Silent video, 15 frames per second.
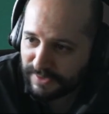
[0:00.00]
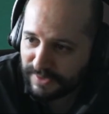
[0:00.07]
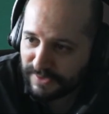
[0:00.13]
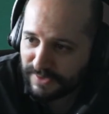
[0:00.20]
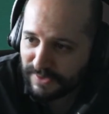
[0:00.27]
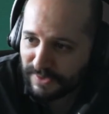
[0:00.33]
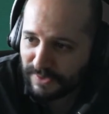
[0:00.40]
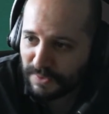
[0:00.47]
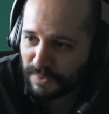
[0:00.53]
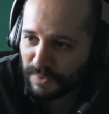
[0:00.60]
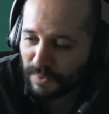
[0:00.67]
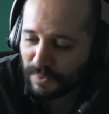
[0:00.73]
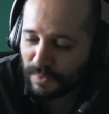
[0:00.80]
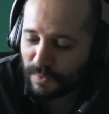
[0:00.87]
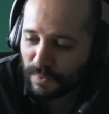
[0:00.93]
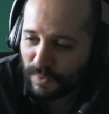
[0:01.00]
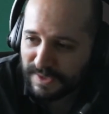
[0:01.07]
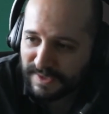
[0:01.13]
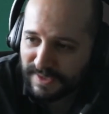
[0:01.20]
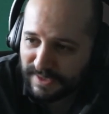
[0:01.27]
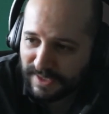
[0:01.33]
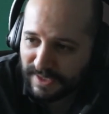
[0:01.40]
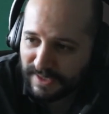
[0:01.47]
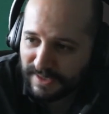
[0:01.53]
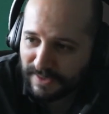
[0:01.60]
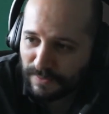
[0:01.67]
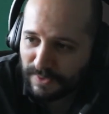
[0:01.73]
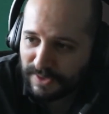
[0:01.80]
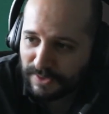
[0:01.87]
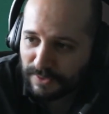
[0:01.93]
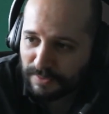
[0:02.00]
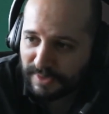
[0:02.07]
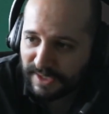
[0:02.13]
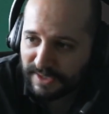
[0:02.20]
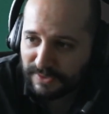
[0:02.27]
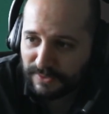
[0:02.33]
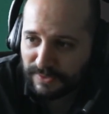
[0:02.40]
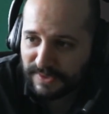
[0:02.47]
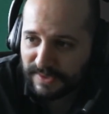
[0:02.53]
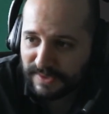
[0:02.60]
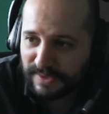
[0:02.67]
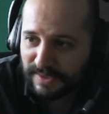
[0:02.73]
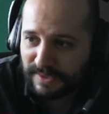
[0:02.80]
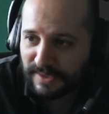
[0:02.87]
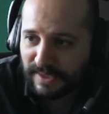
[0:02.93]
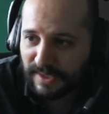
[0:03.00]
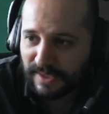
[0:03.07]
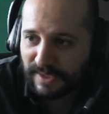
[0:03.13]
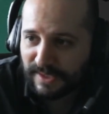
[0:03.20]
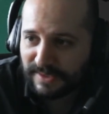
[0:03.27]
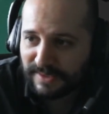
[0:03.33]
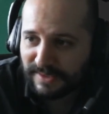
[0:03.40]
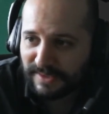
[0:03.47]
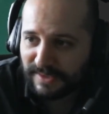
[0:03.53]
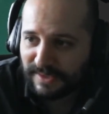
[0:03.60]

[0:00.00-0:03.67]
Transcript: So once again I will go back to the scene and